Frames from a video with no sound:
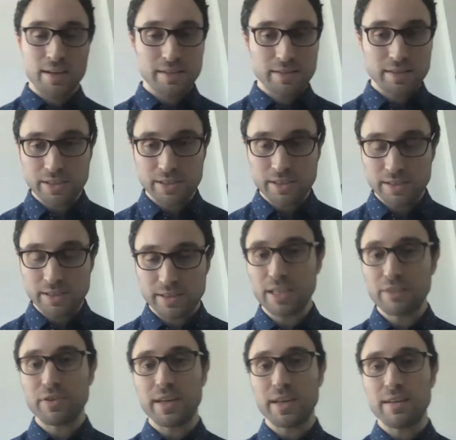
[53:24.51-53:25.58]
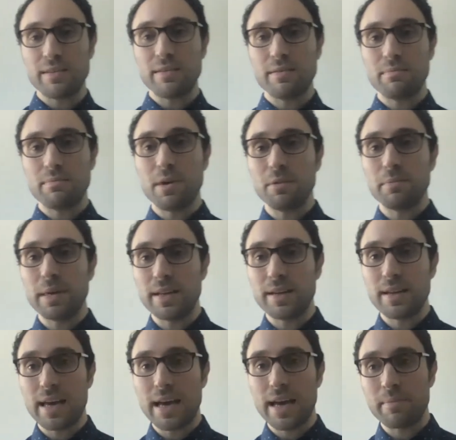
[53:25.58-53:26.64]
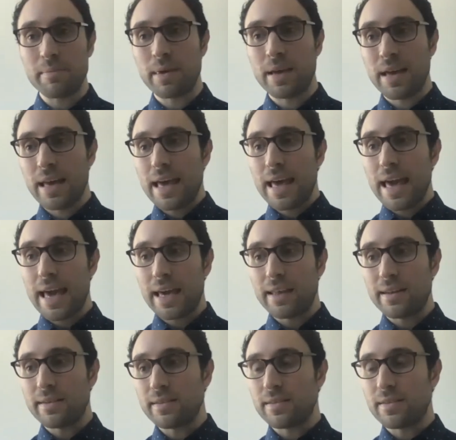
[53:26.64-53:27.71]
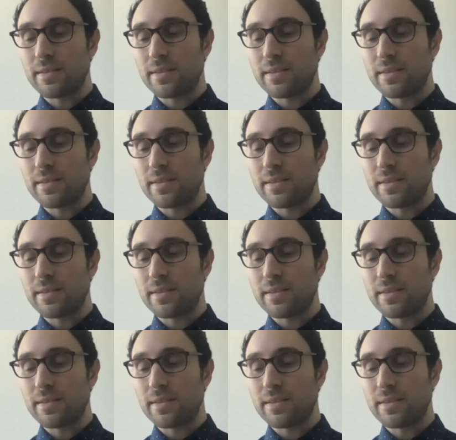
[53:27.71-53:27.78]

such a significant moment, and